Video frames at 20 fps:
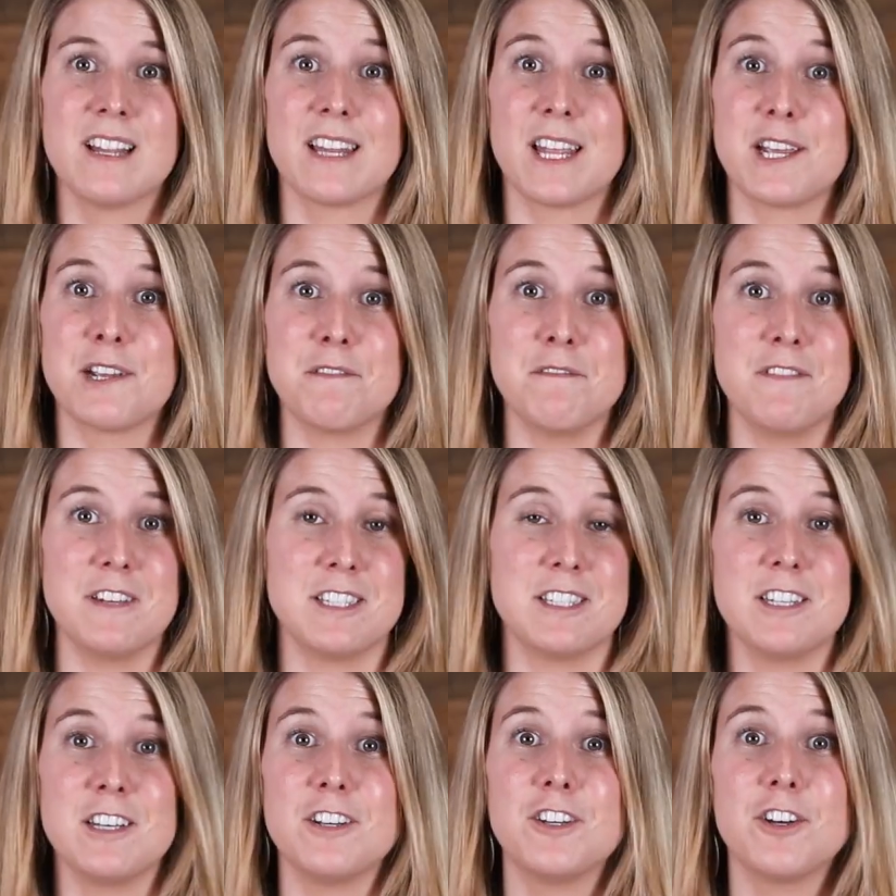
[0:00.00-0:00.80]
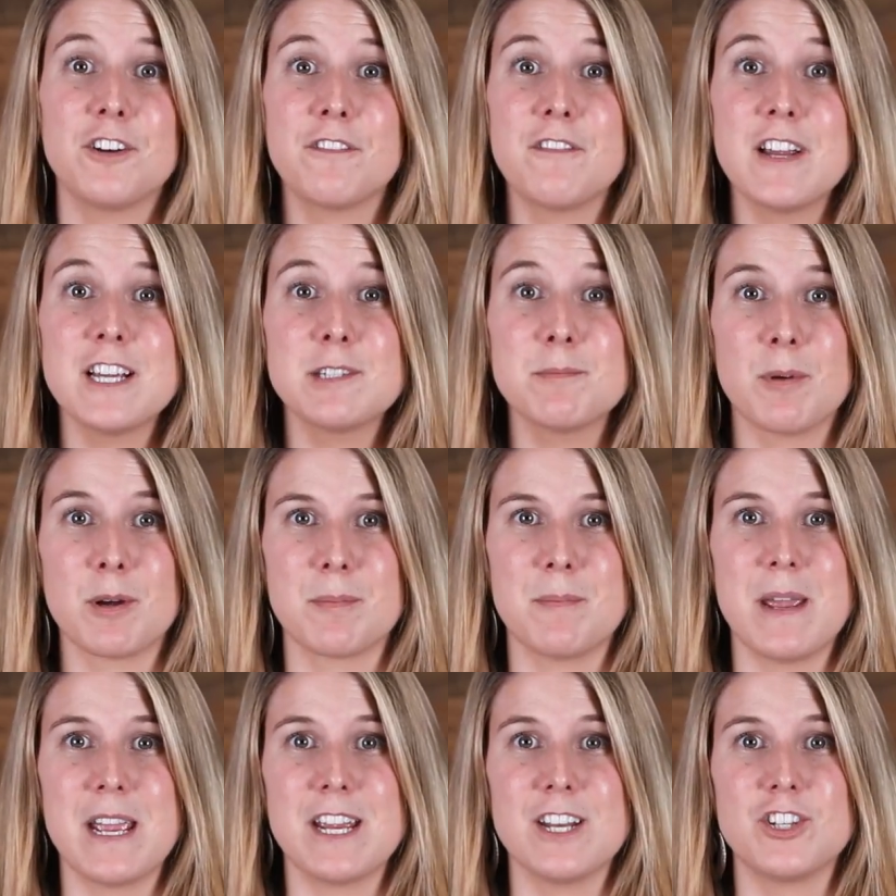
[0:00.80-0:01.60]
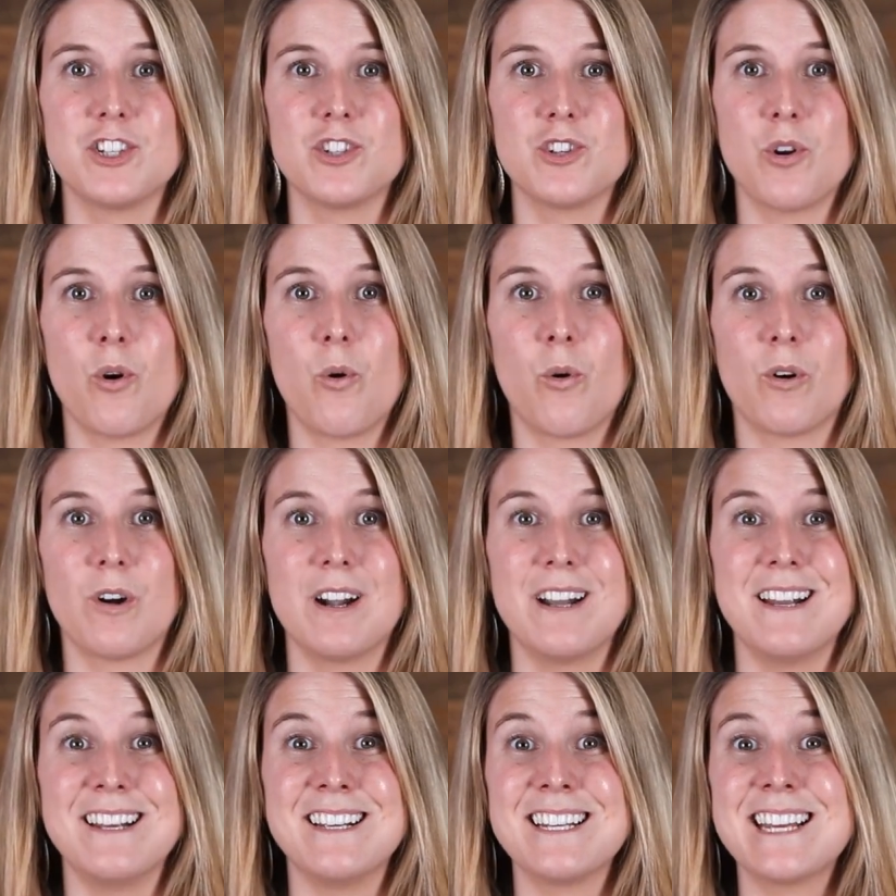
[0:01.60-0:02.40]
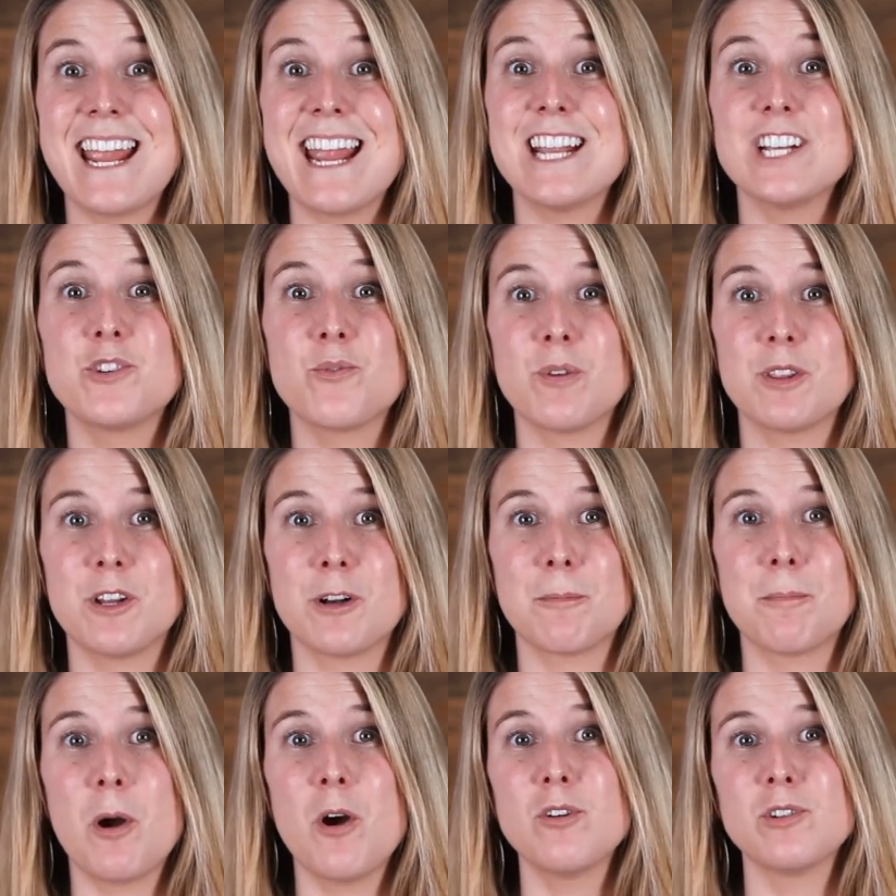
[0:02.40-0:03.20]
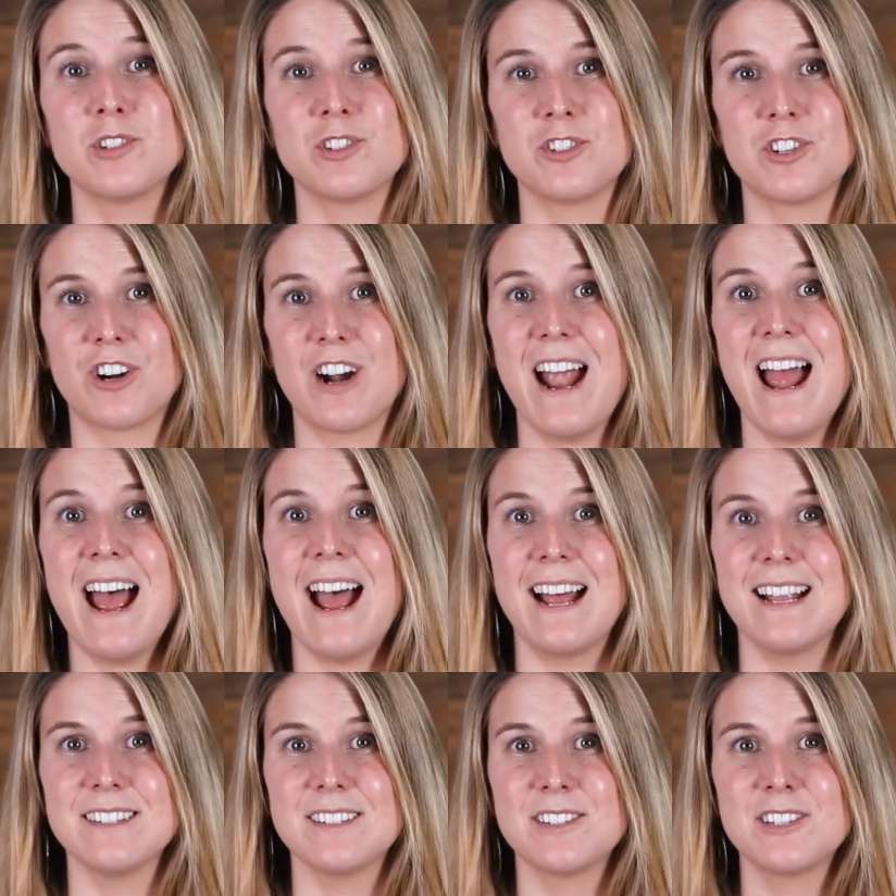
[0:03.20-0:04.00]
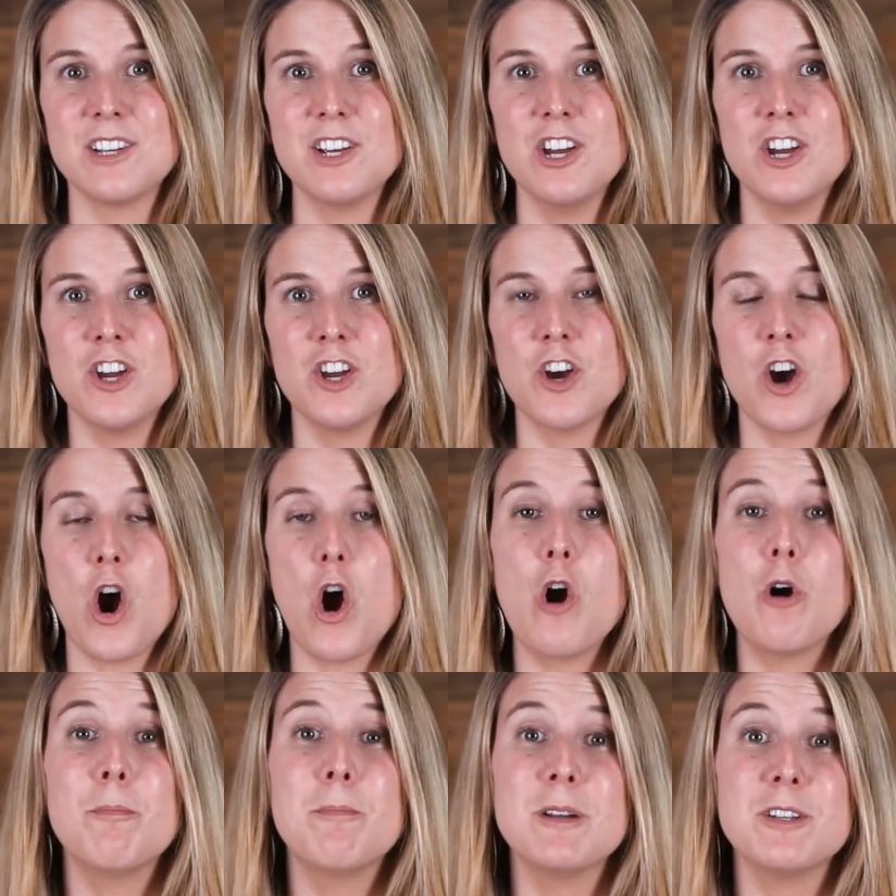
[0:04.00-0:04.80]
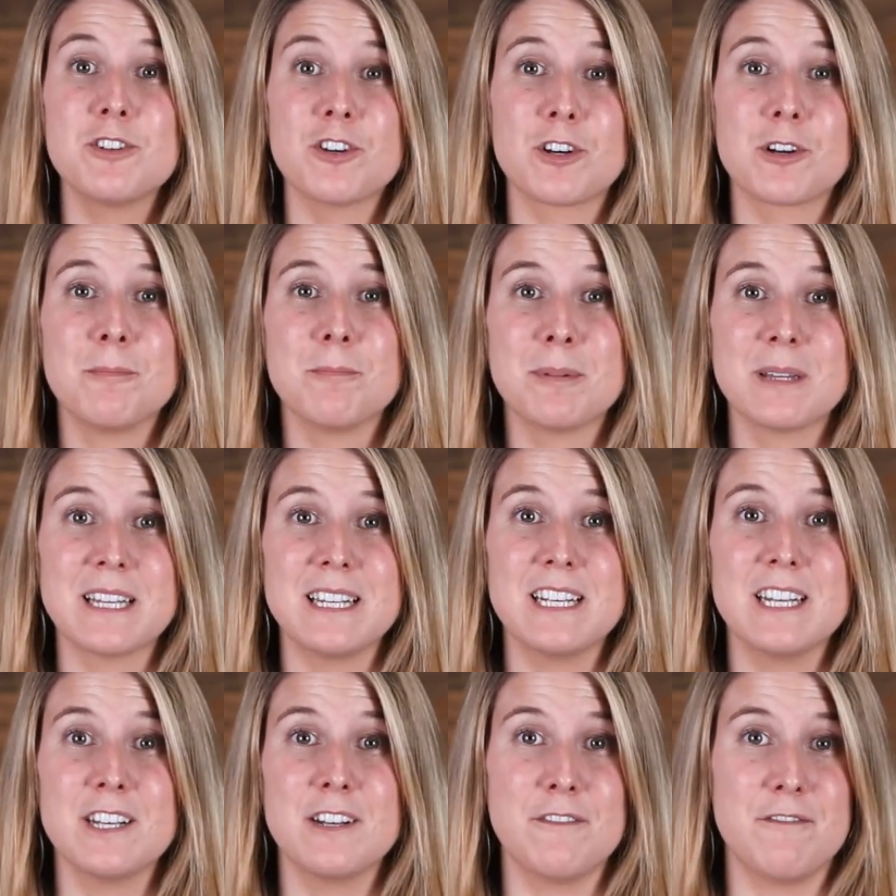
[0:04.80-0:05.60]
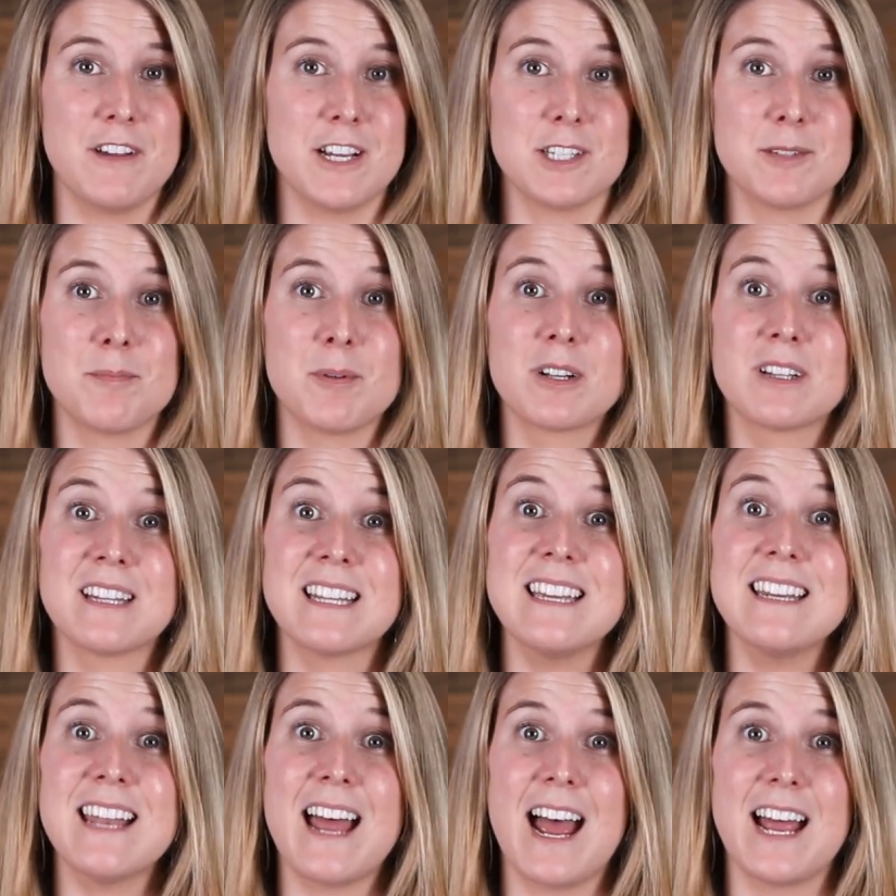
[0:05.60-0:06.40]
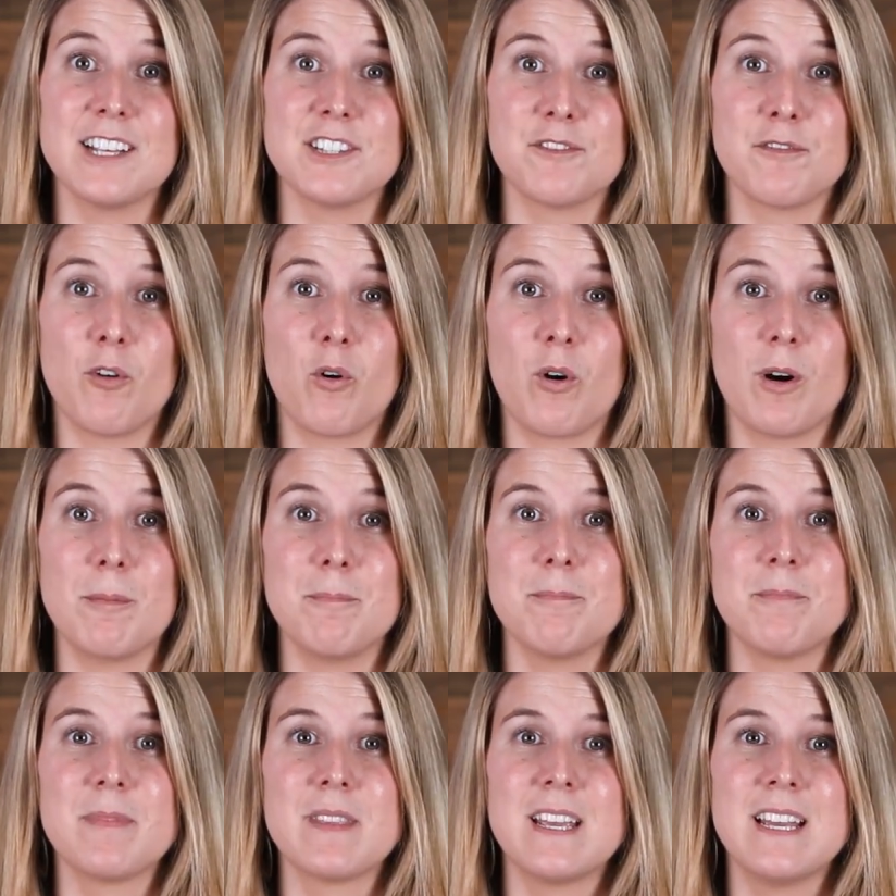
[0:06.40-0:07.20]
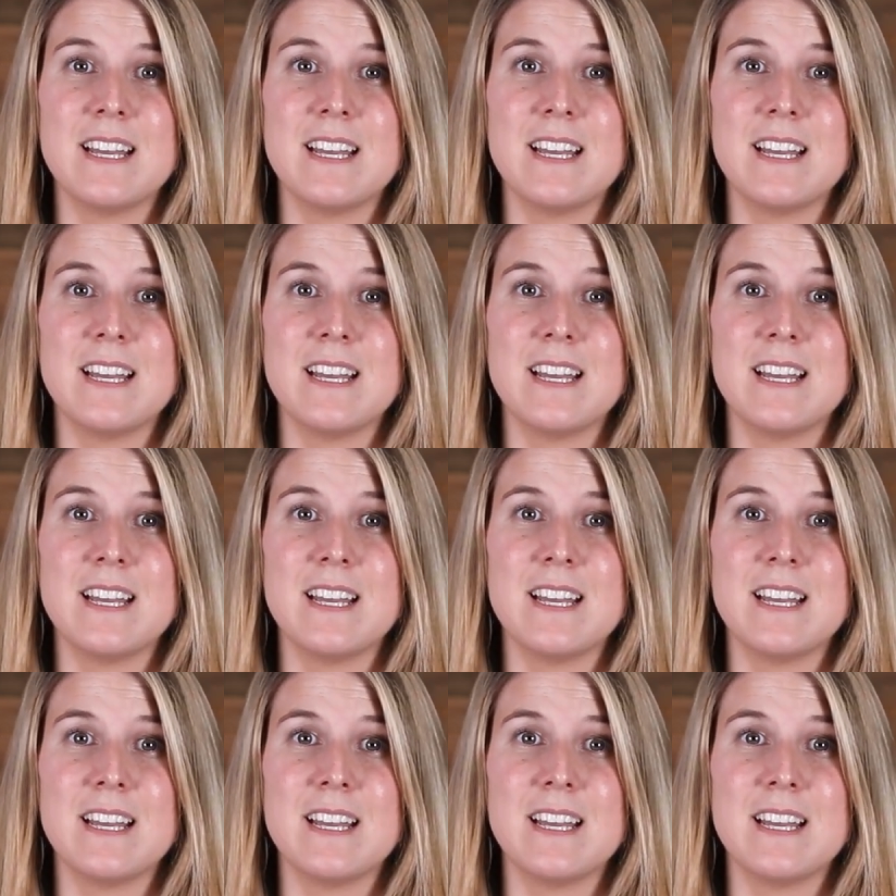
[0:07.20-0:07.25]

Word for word: like visited your Facebook page, or engaged with your posts or ads, opened or completed a Facebook lead ads form,